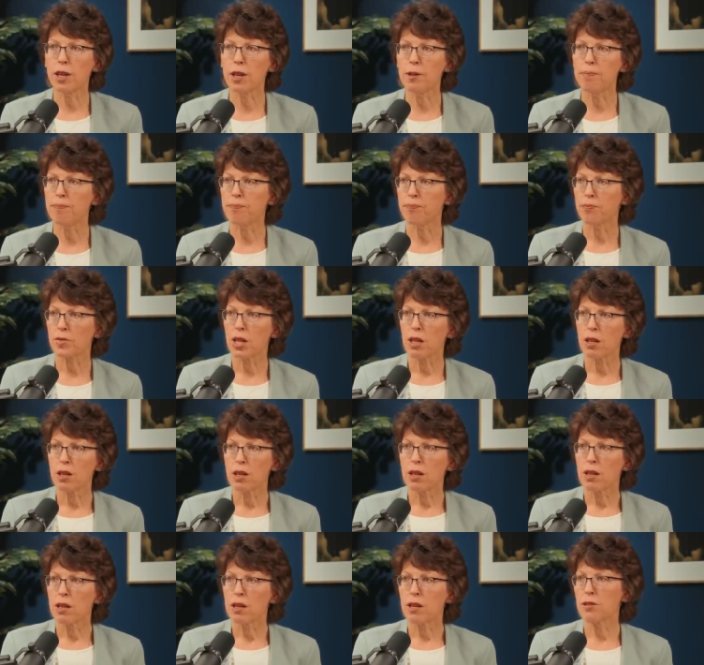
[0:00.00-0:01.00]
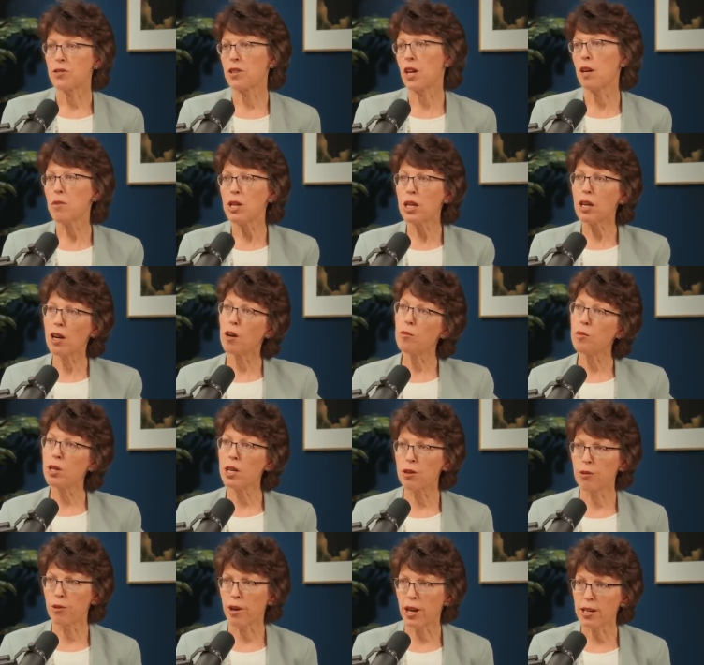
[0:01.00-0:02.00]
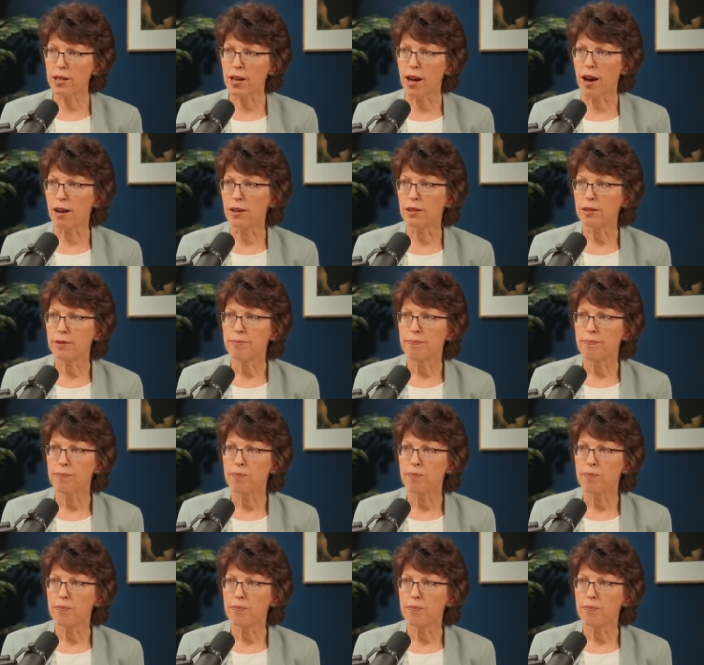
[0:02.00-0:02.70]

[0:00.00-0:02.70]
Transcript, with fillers: um, "Sammy, come here right now,"